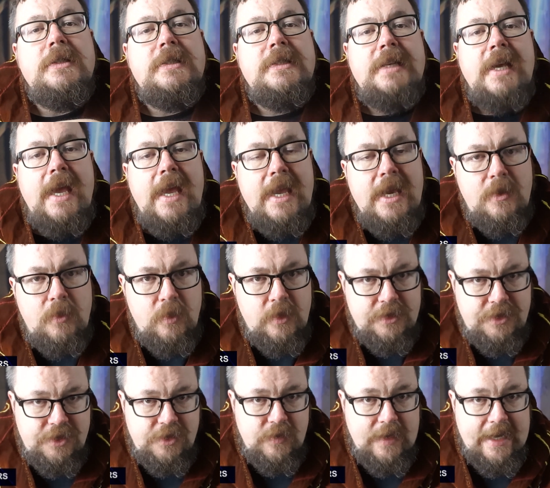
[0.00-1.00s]
Take
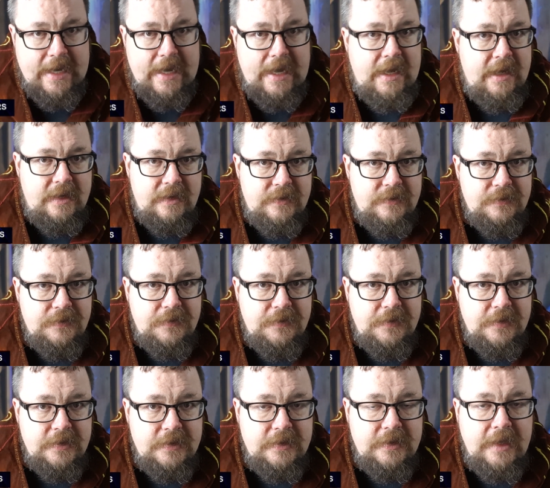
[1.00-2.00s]
what you
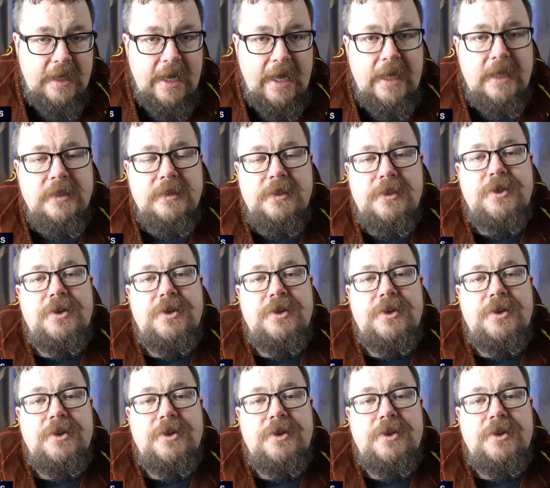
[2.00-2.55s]
have and